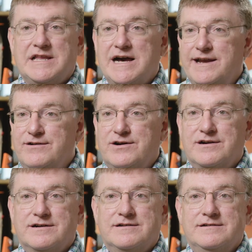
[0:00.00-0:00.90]

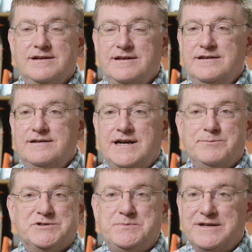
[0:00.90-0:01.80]
LIDAR,
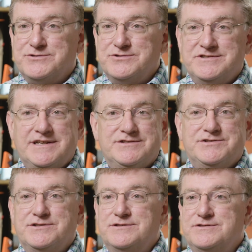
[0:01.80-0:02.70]
hyperspectral
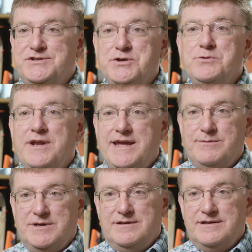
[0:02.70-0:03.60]
sensors, you
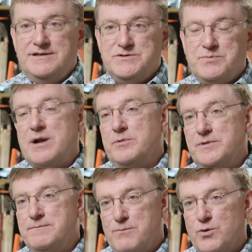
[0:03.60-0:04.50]
name it, is
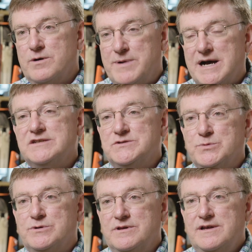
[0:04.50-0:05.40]
probably more
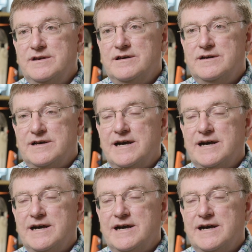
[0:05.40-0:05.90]
possible uh,